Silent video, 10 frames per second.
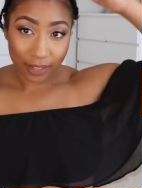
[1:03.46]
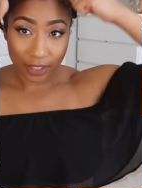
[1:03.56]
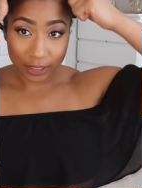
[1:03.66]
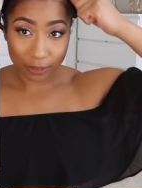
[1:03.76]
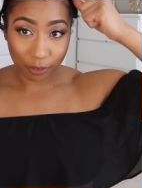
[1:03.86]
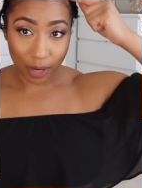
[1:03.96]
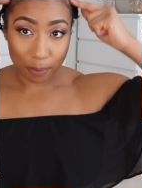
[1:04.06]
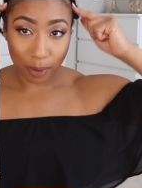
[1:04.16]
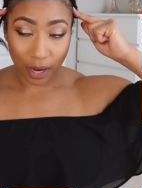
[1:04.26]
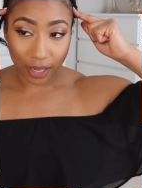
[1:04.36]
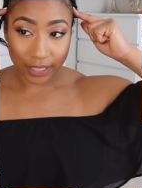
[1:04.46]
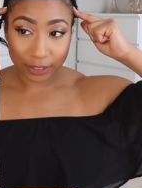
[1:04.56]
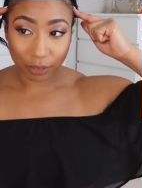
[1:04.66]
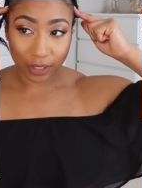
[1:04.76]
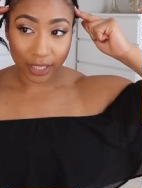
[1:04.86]
This front part
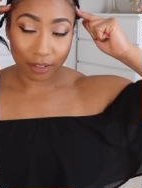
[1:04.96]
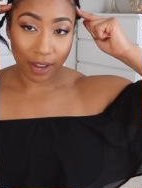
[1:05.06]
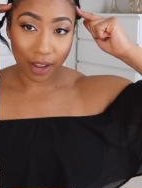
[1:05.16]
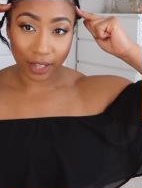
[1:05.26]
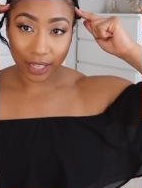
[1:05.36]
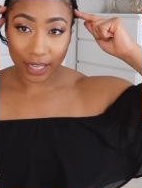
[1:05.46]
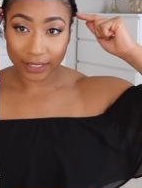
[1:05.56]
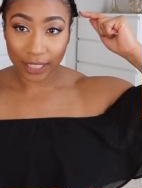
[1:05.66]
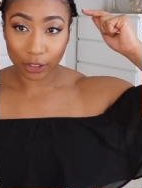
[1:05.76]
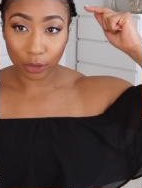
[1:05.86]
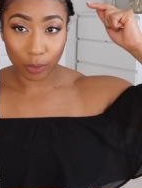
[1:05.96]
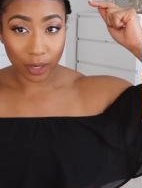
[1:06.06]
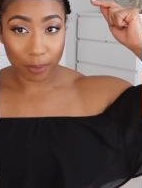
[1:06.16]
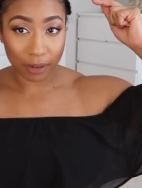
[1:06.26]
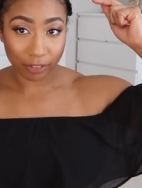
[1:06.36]
is for leave out in case I do
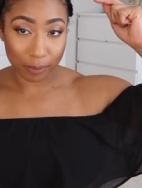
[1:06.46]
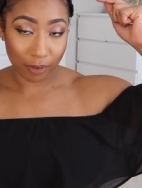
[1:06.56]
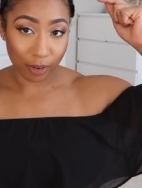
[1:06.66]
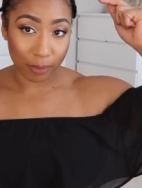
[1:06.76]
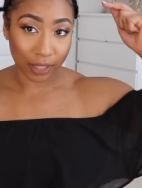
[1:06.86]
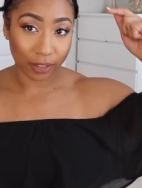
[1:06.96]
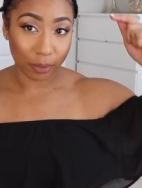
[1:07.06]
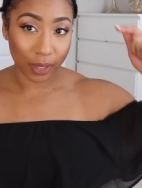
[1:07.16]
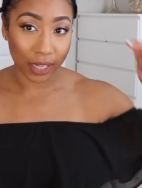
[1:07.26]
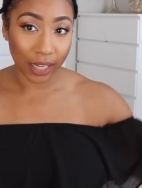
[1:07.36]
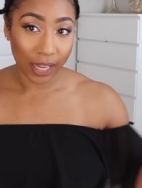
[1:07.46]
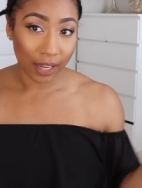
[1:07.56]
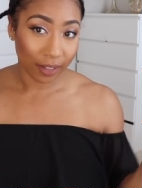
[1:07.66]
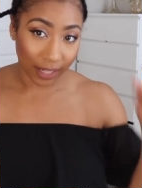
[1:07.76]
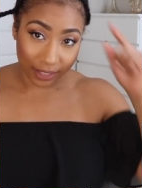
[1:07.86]
wear my flip over method wig.
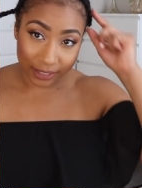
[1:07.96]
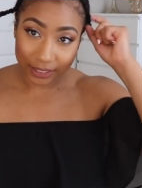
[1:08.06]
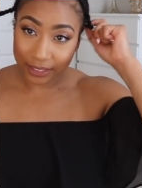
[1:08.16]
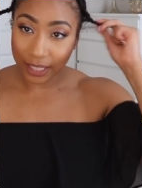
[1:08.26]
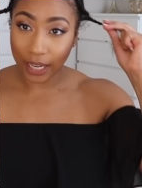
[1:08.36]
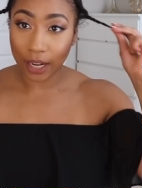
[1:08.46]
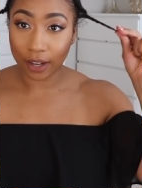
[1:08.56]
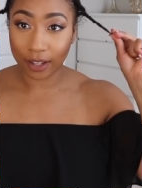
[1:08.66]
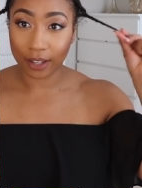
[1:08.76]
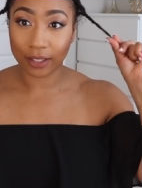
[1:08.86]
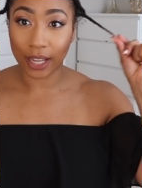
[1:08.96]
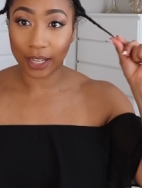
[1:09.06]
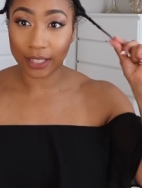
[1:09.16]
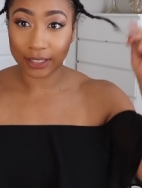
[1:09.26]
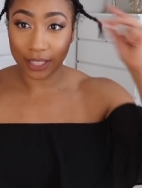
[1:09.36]
Like, this is the hair
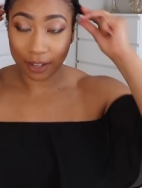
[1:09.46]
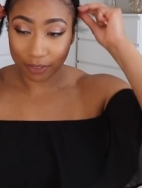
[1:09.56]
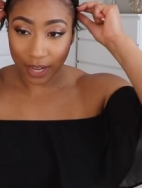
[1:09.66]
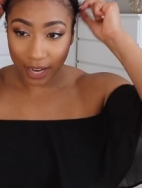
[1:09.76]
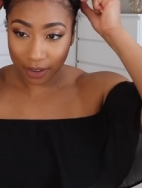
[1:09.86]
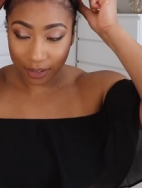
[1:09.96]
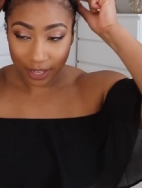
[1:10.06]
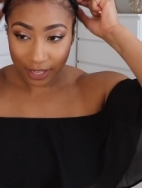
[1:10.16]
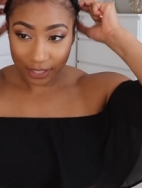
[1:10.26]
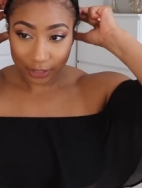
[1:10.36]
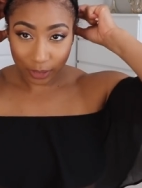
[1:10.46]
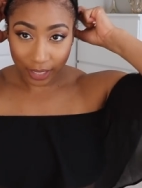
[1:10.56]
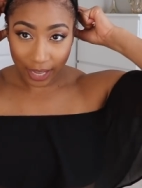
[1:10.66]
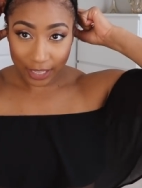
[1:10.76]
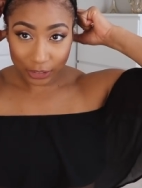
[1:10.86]
that gets left out. So I
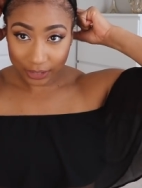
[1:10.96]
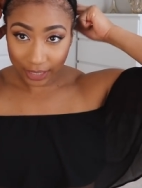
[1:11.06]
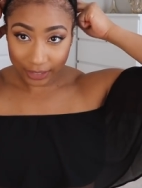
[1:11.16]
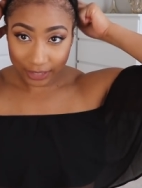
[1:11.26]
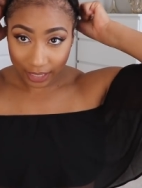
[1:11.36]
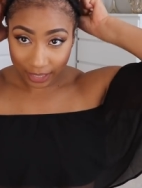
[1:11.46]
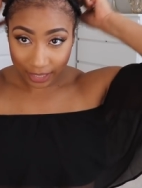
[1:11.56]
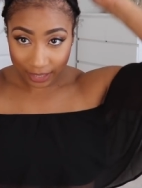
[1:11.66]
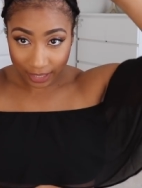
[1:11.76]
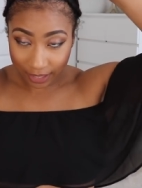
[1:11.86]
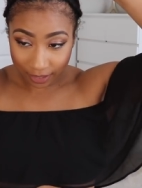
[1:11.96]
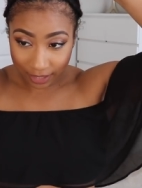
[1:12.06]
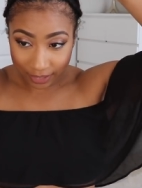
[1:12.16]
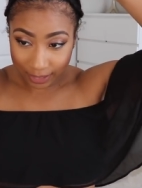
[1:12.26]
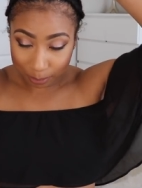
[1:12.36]
kind of just like tuck it in
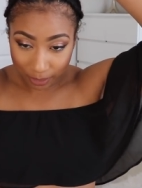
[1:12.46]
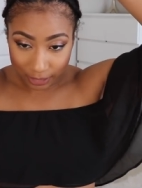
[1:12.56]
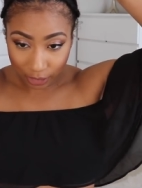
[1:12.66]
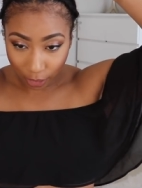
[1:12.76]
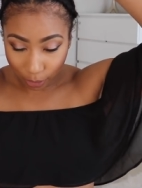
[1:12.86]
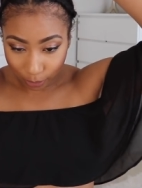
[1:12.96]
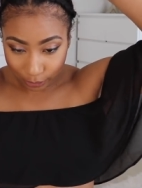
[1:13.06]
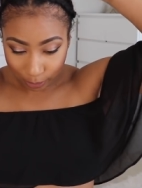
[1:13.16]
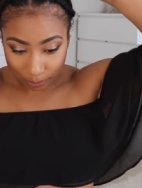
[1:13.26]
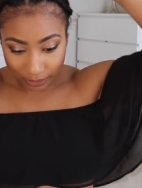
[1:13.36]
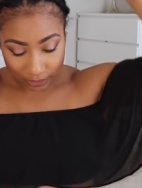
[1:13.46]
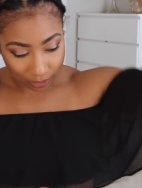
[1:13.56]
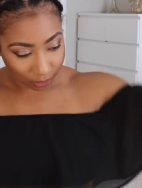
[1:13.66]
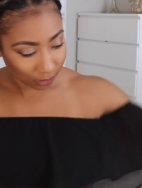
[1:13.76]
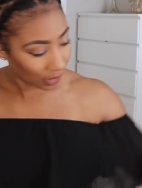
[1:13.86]
there, and these braids are old, so please
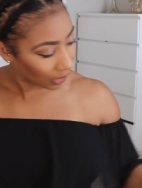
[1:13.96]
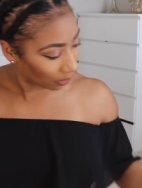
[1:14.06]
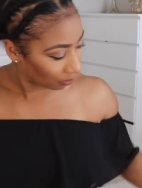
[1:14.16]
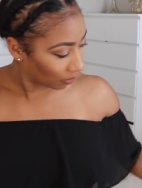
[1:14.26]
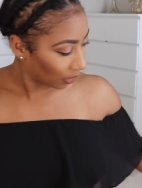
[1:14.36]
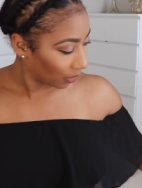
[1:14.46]
don't like